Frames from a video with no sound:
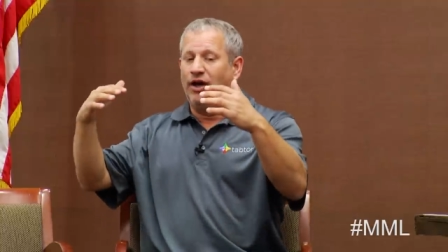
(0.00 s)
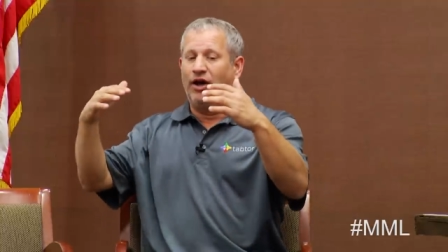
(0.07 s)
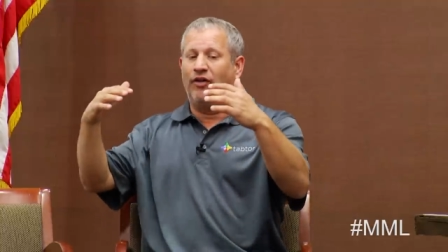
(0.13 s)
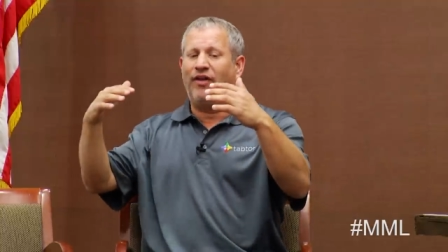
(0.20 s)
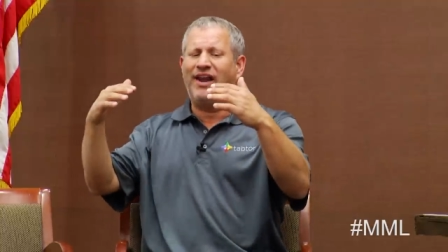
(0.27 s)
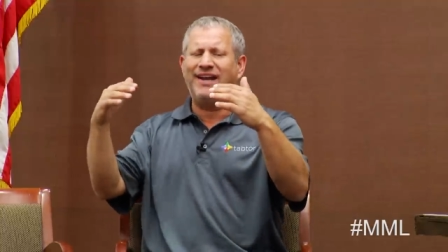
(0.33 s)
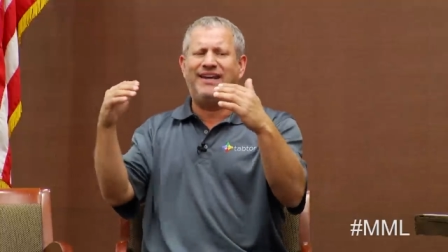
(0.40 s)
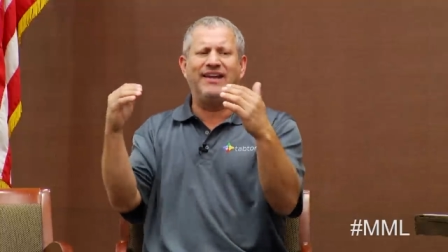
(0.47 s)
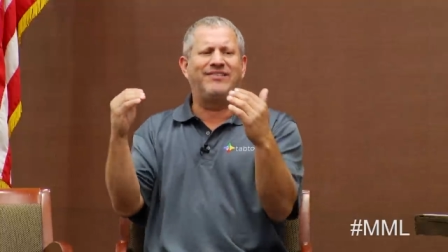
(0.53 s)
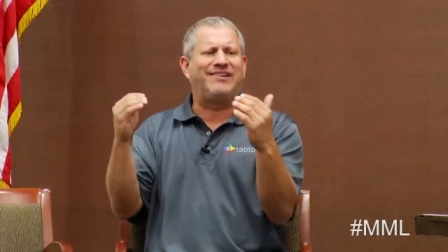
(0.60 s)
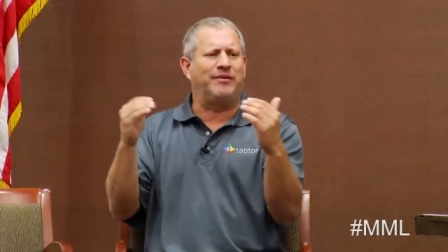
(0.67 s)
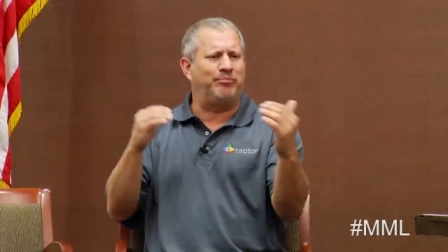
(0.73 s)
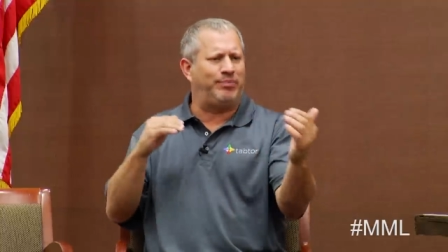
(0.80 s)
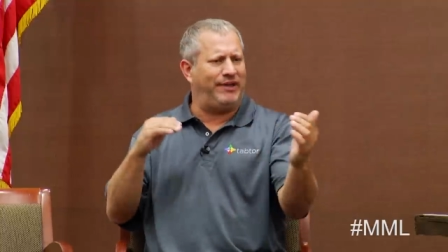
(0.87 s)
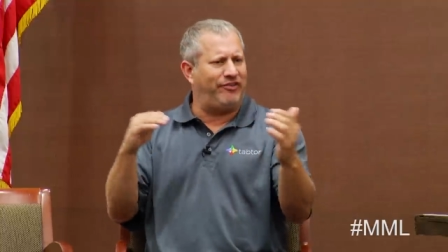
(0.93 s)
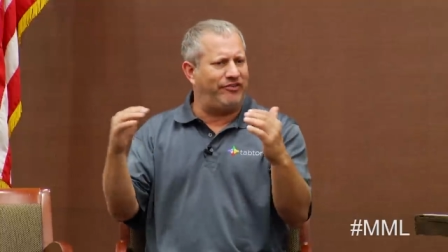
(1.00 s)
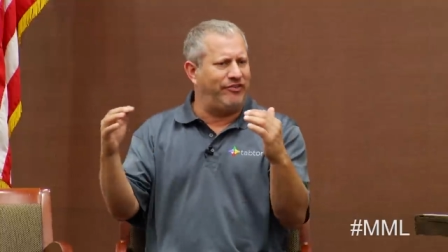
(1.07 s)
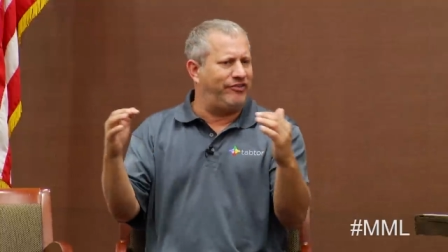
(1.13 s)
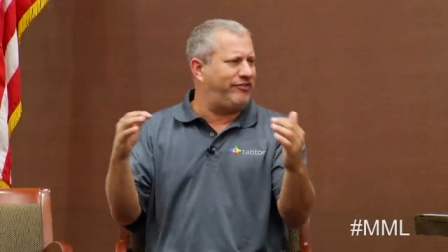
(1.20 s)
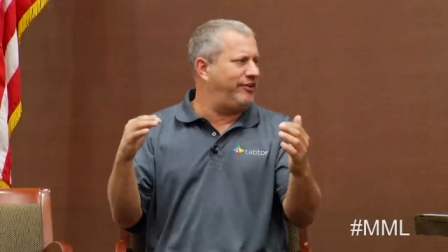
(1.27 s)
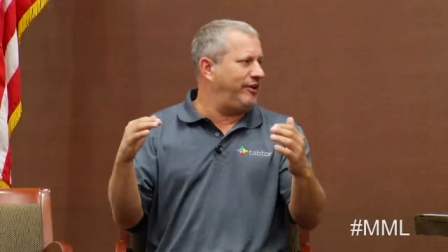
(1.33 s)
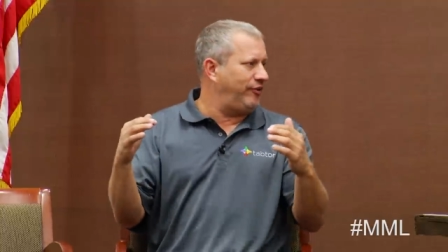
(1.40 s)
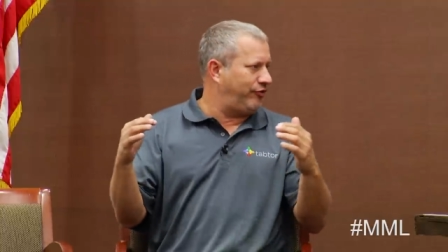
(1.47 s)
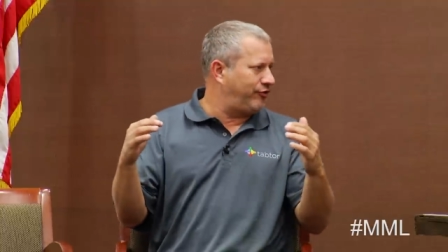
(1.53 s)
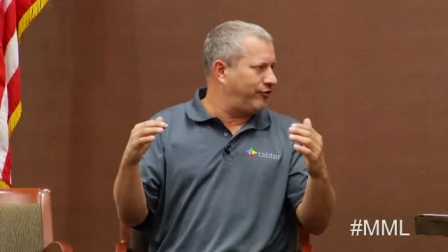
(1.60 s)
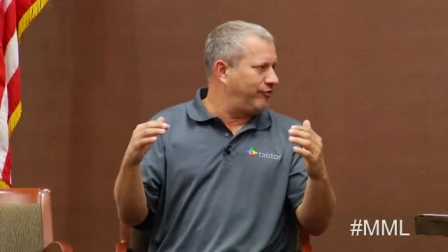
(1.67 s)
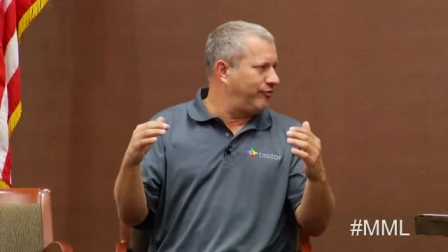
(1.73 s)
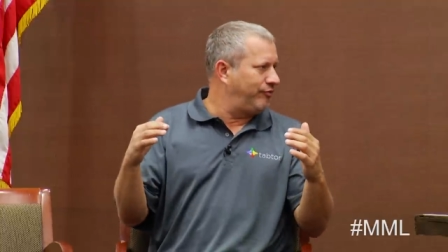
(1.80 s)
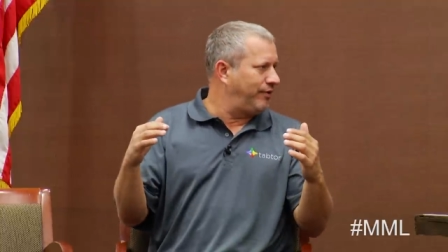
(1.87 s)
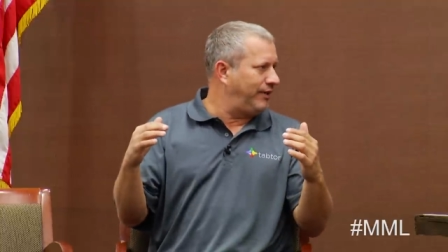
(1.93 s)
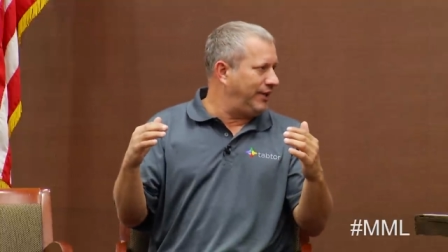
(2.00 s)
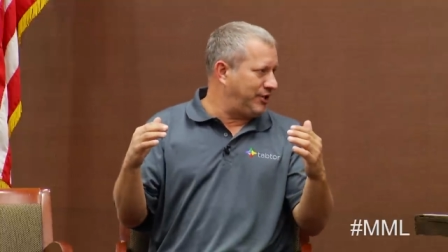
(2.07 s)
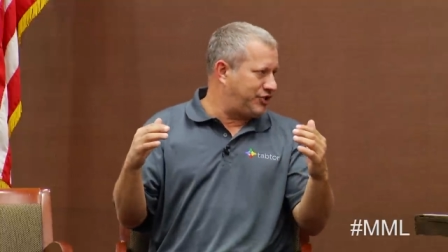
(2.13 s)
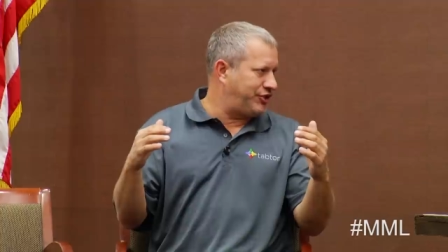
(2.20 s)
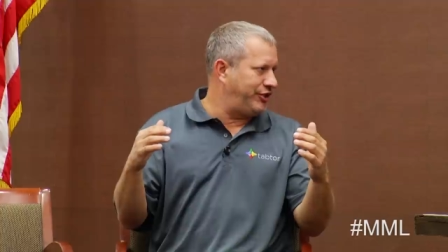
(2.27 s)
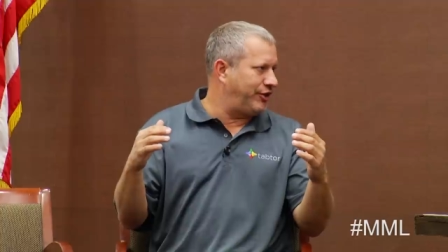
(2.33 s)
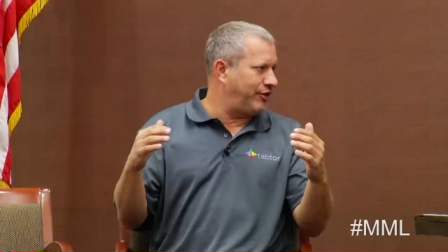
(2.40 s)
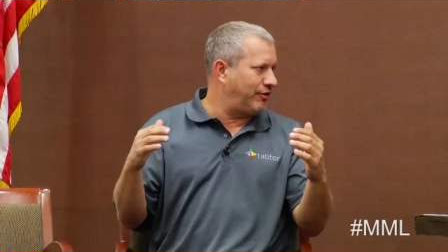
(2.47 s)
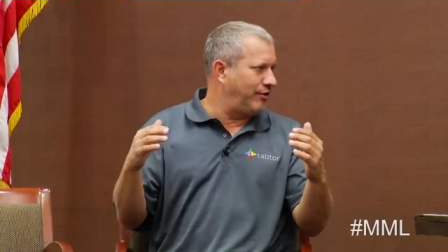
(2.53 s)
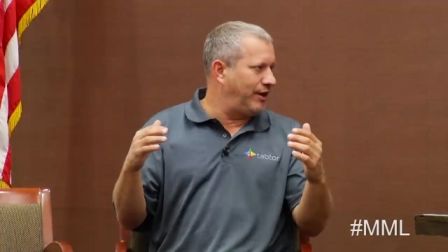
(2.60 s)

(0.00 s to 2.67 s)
a lot of kids get B's and C's each year.